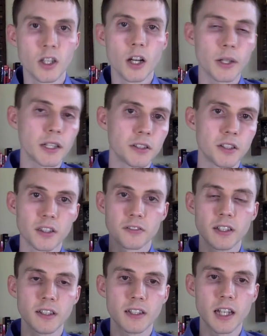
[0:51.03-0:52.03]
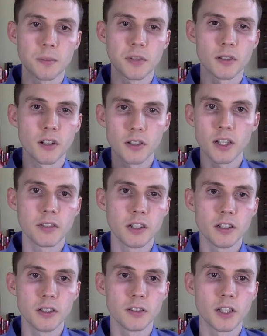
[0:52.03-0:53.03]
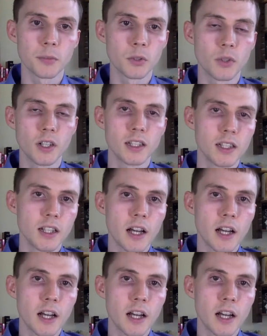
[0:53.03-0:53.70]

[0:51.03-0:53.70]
Okay, there's 3 steps. So all you have to do, #1,